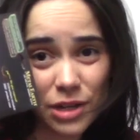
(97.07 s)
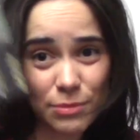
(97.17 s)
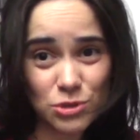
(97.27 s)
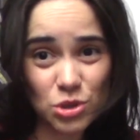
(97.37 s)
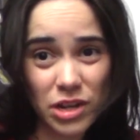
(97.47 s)

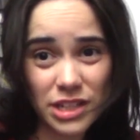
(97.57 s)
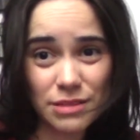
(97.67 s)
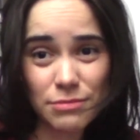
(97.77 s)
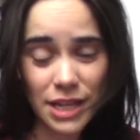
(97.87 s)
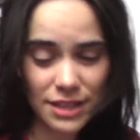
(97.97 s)
I'm trying
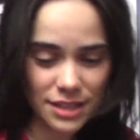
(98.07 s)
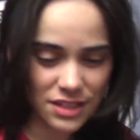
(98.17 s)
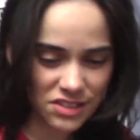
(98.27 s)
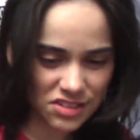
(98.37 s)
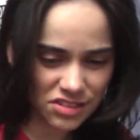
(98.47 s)
to make
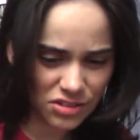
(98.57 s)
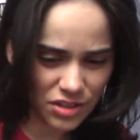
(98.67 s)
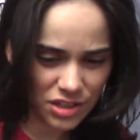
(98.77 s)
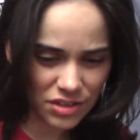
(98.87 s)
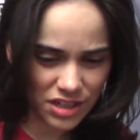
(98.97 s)
this so
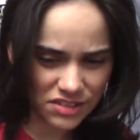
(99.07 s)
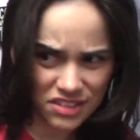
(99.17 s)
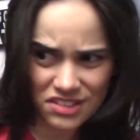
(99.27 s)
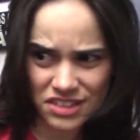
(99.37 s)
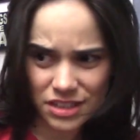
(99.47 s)
that you guys
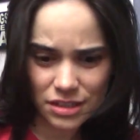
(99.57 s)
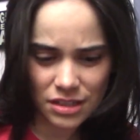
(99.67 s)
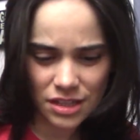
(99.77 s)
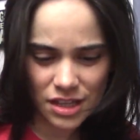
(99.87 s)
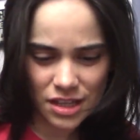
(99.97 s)
could see it.